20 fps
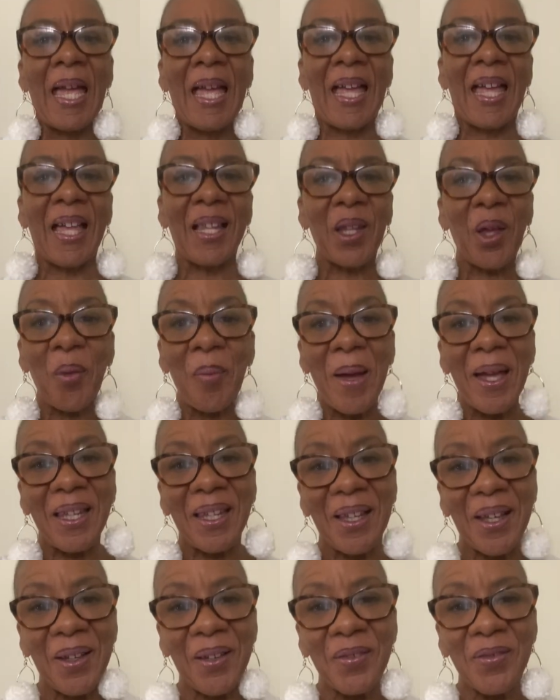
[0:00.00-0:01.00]
Hello, my
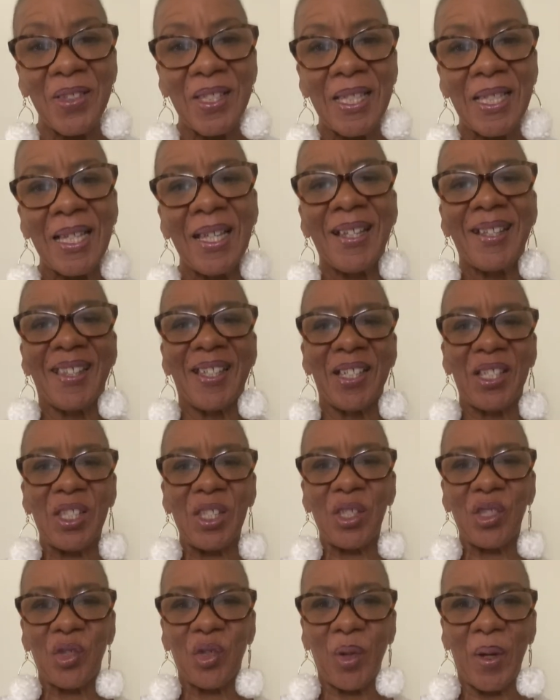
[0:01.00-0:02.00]
loves. This
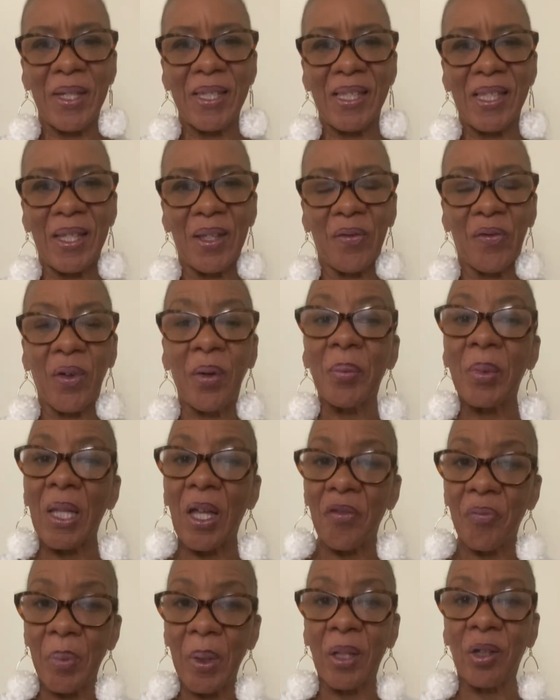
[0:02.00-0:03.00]
is Tracy from
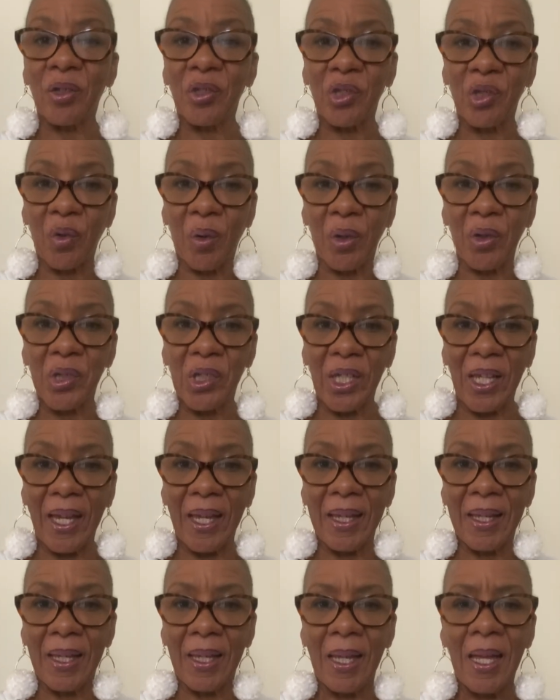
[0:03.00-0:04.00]
Love Petals
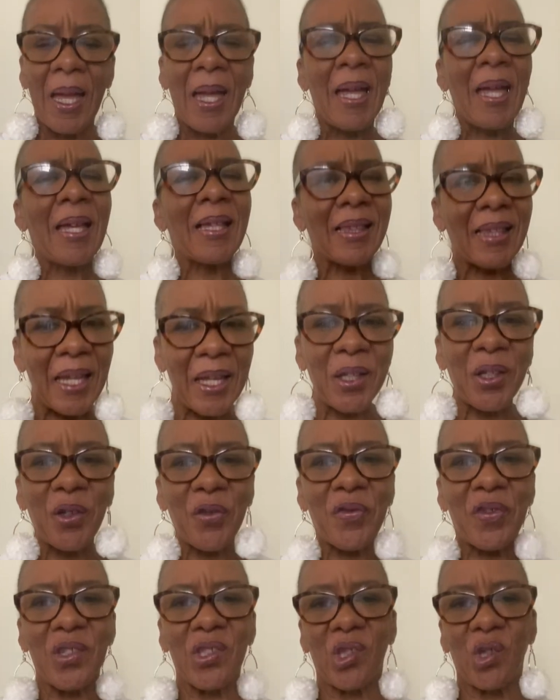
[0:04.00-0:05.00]
Crochet. Thank you
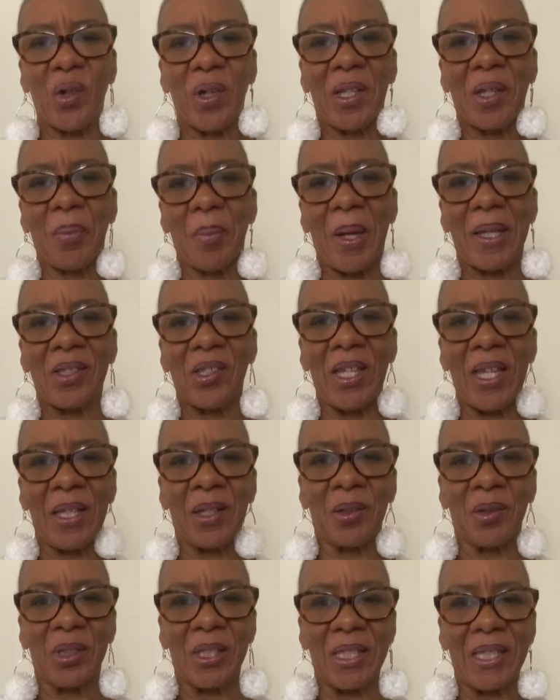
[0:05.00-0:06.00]
for joining my
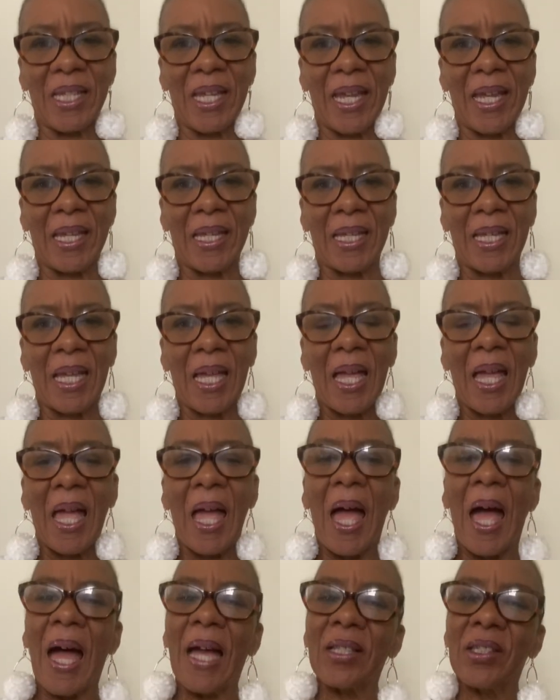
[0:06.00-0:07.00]
channel today.
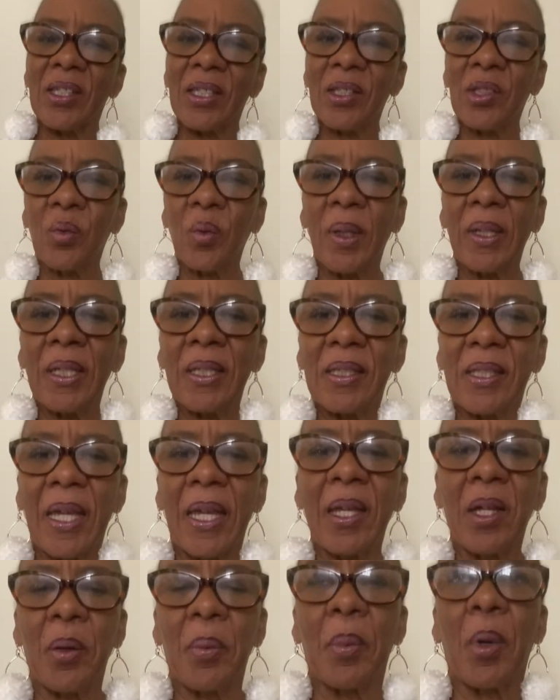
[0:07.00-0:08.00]
I just want to
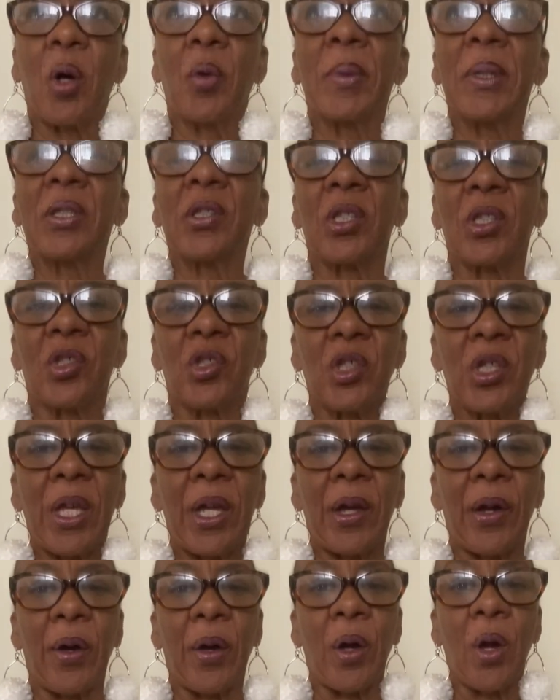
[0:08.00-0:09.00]
take a moment to
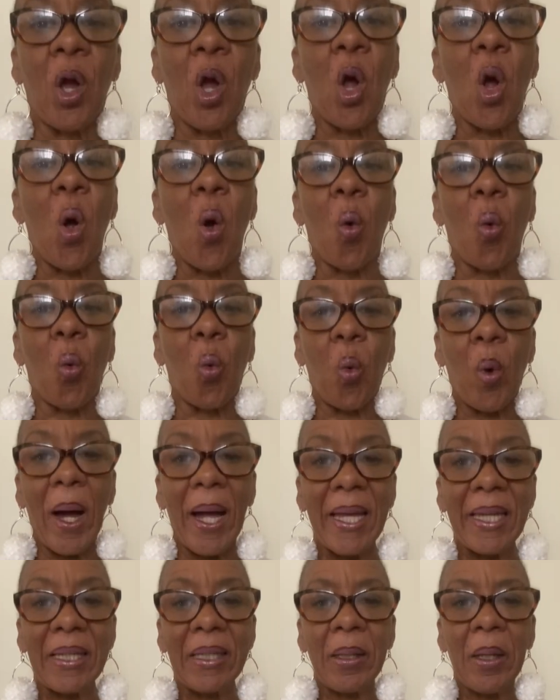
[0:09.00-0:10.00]
share
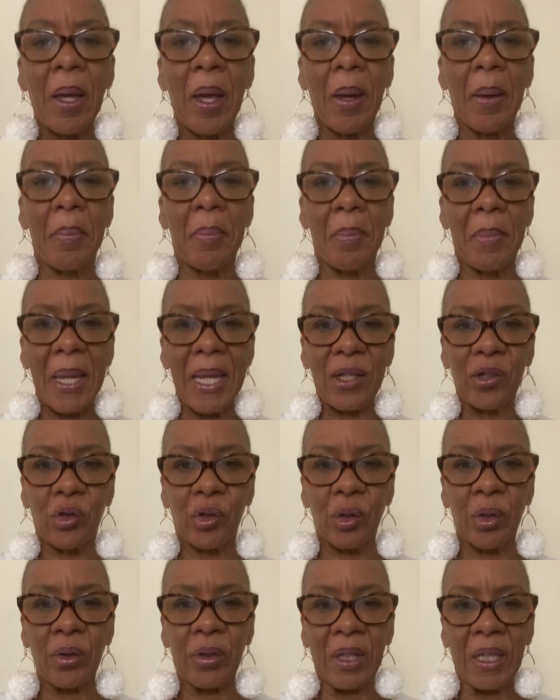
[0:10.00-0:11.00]
one
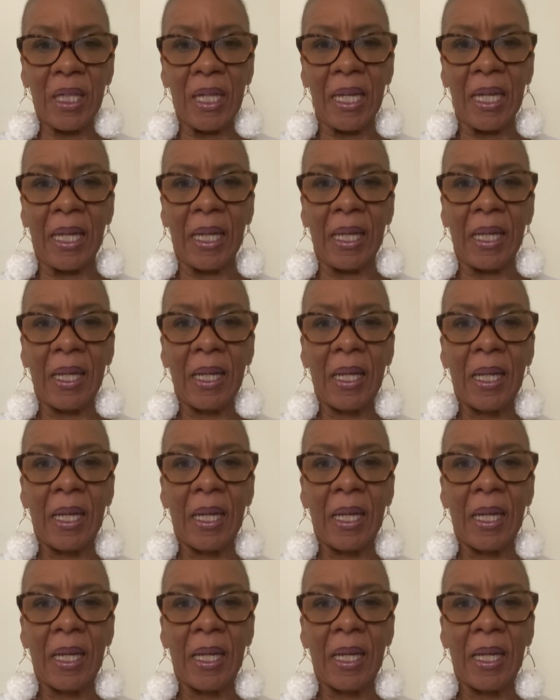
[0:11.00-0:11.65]
major thing,